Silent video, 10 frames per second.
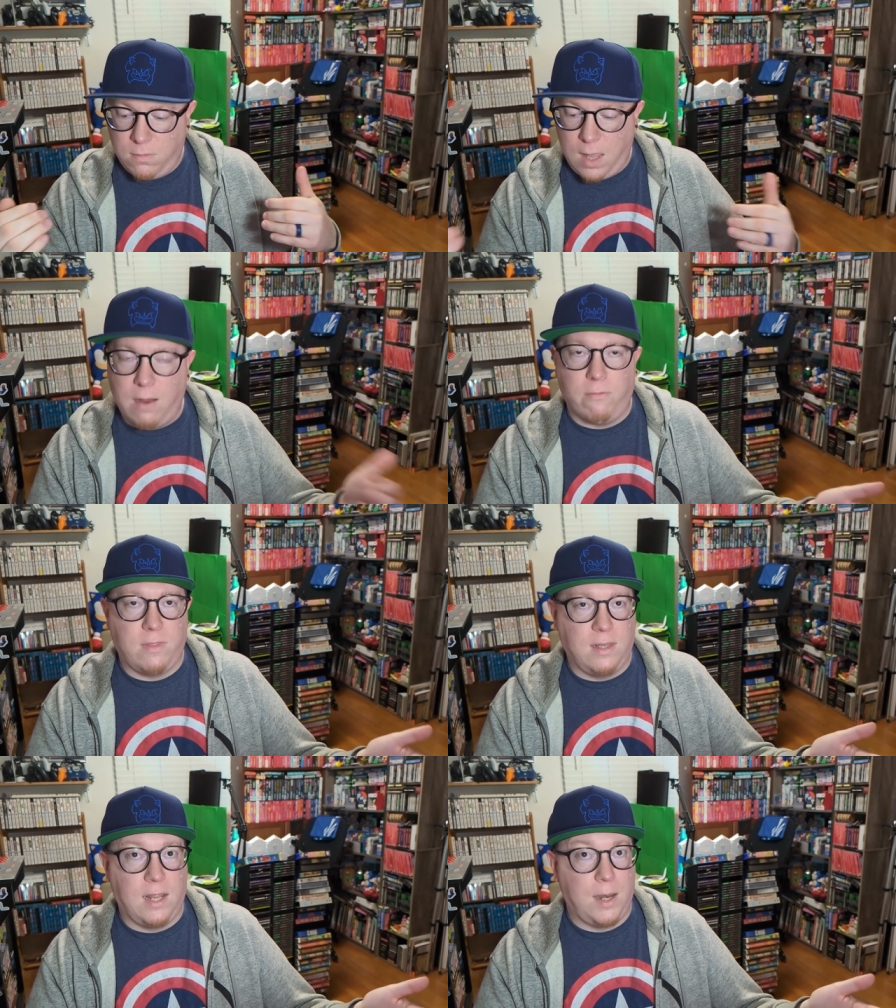
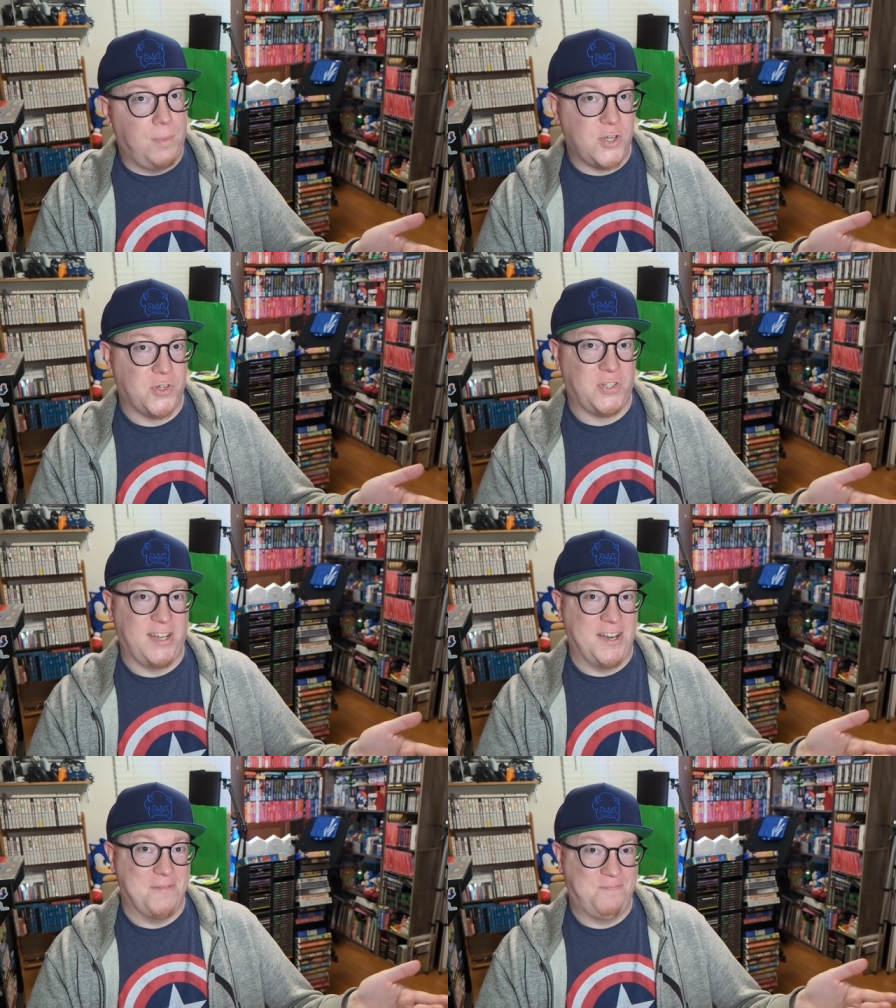everything that I'm
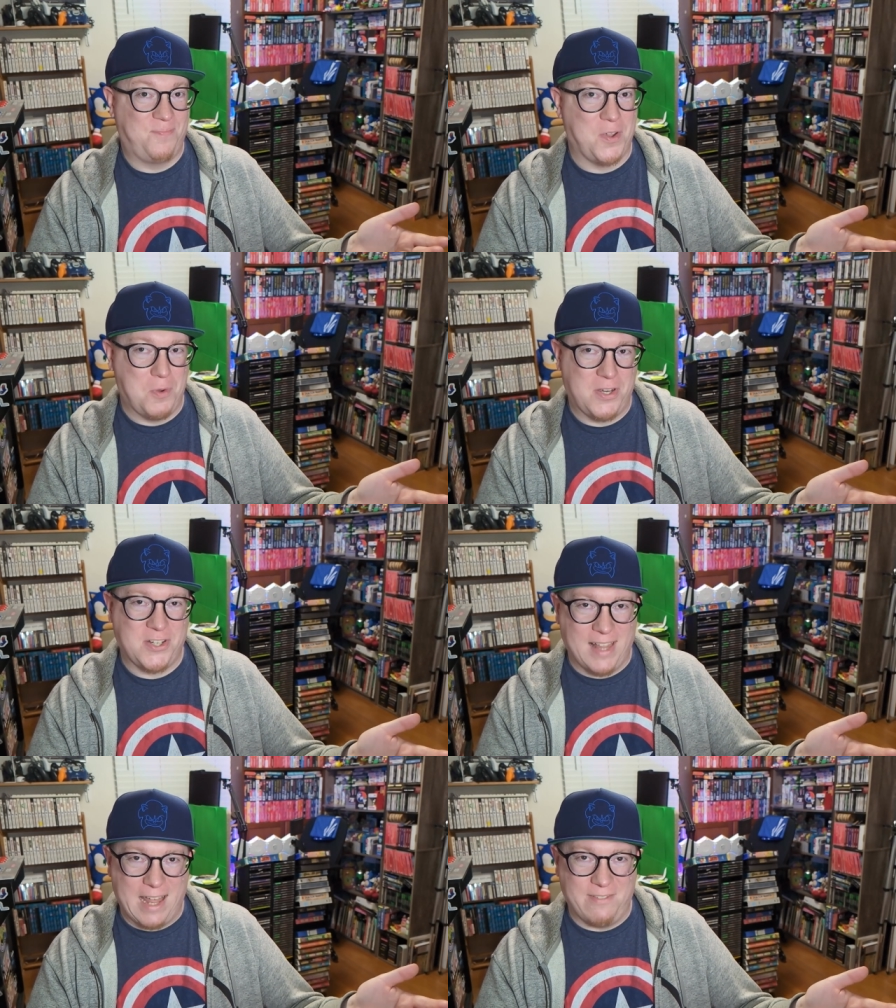interested in, which a
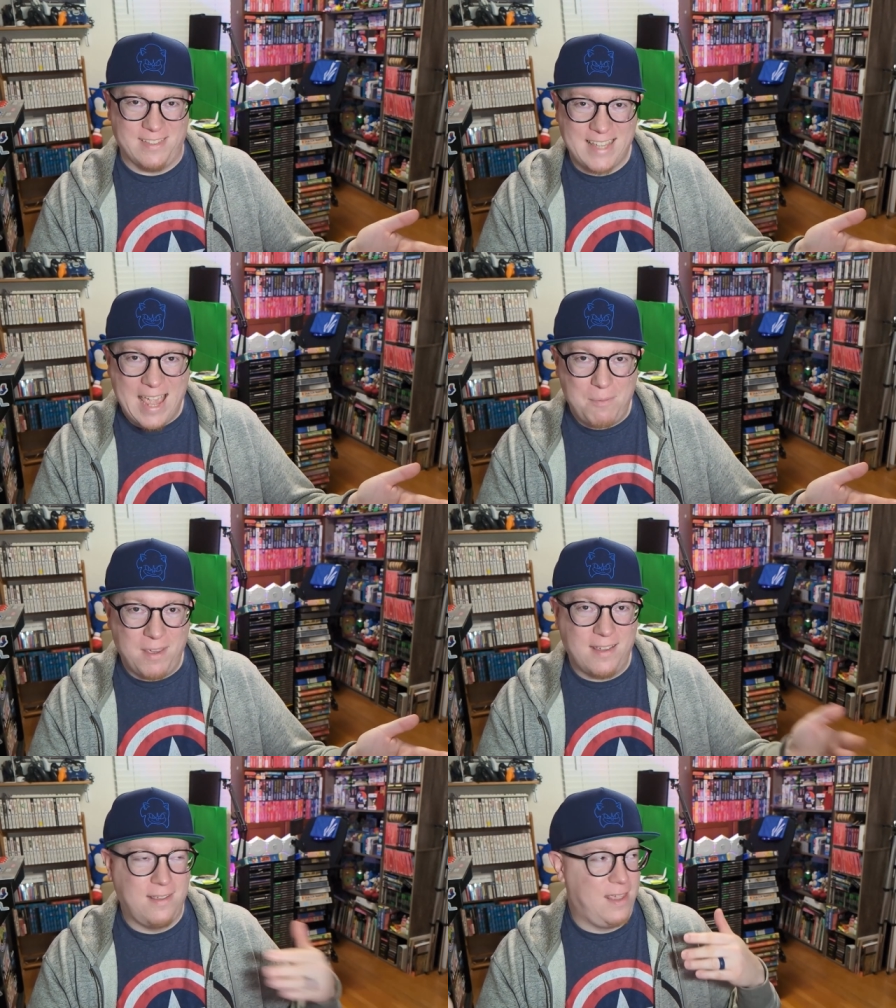lot of it's
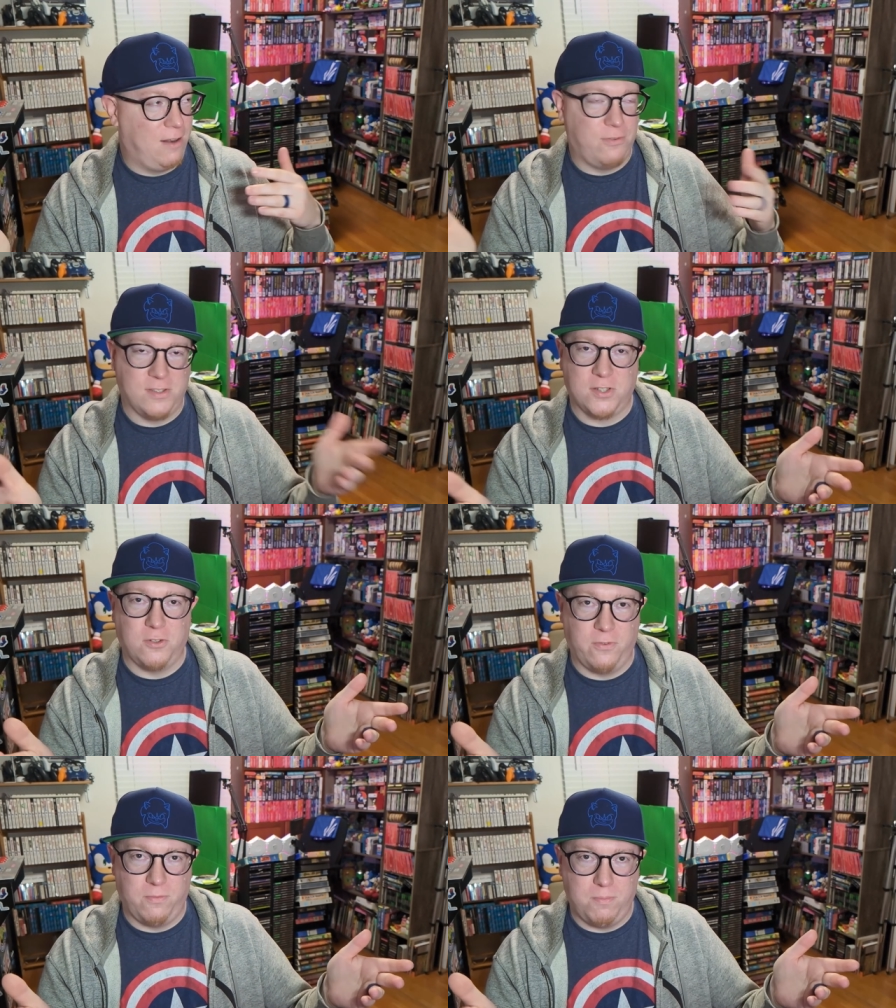gaming and
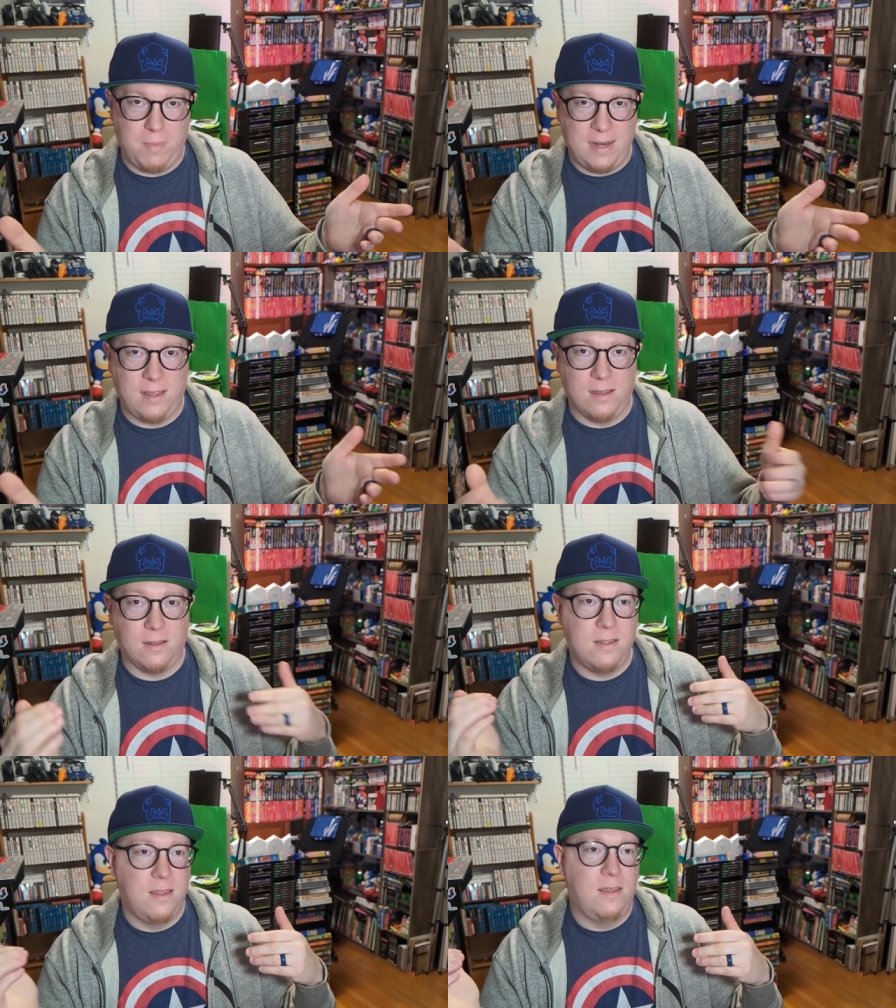physical
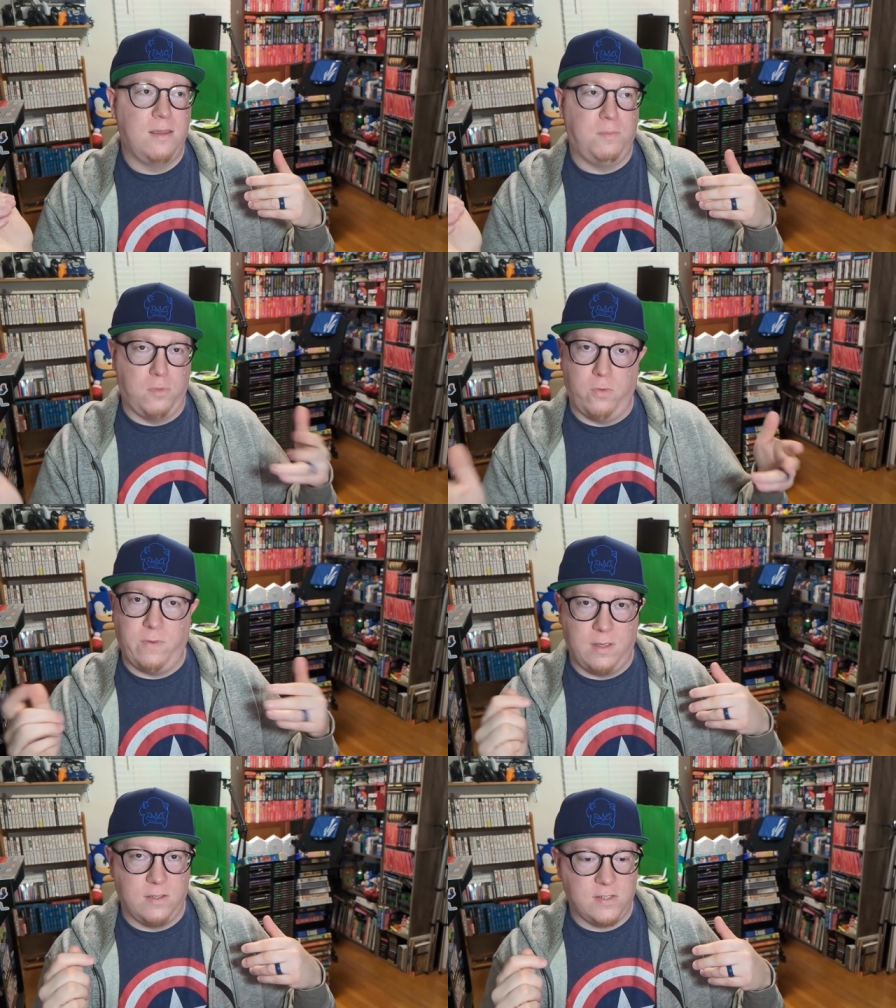media
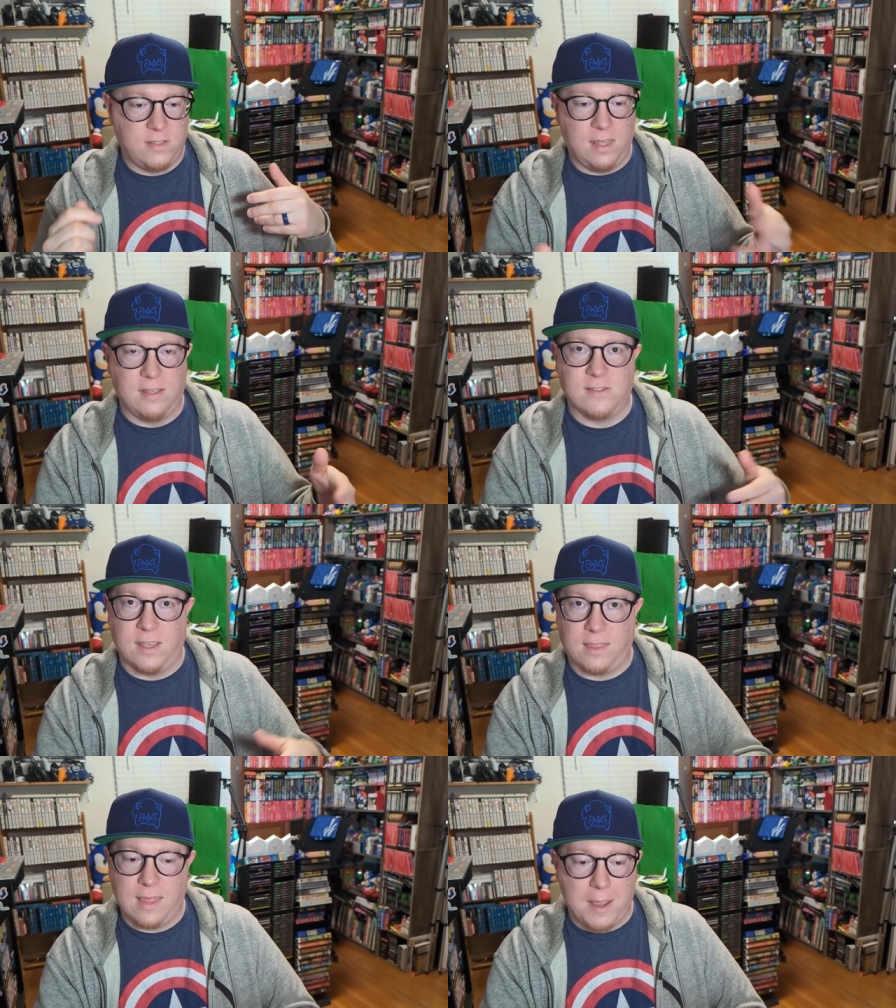movies, things
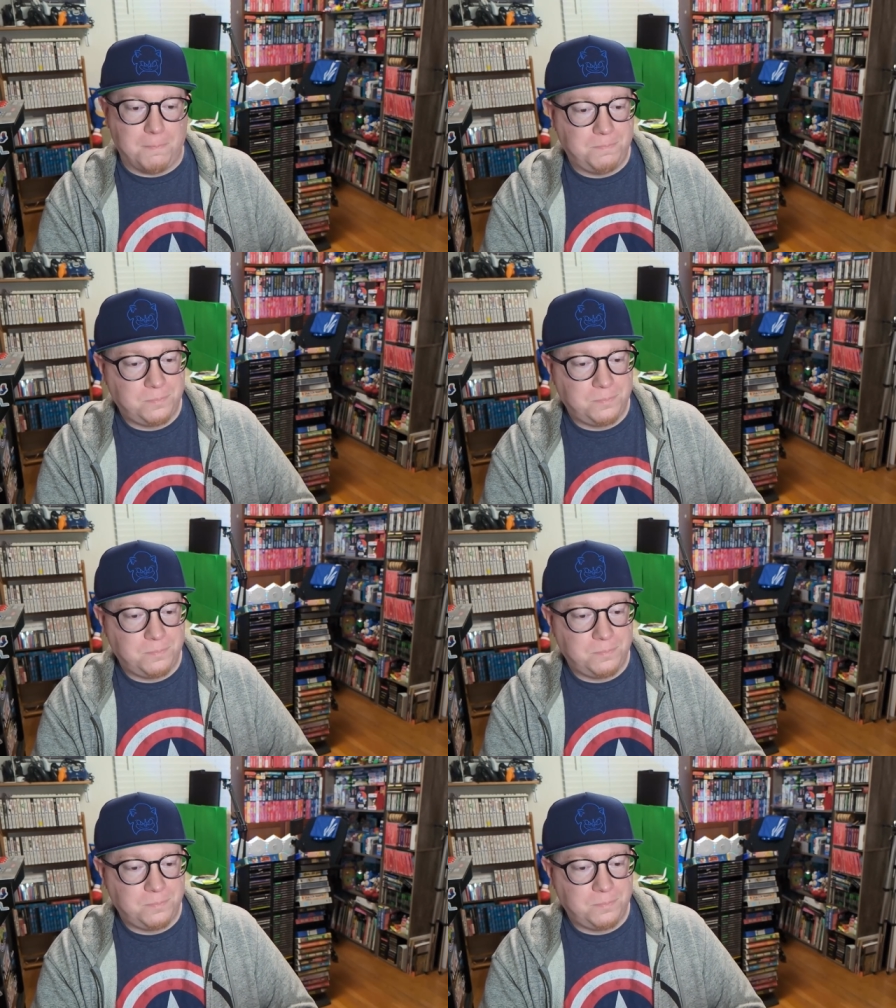like that.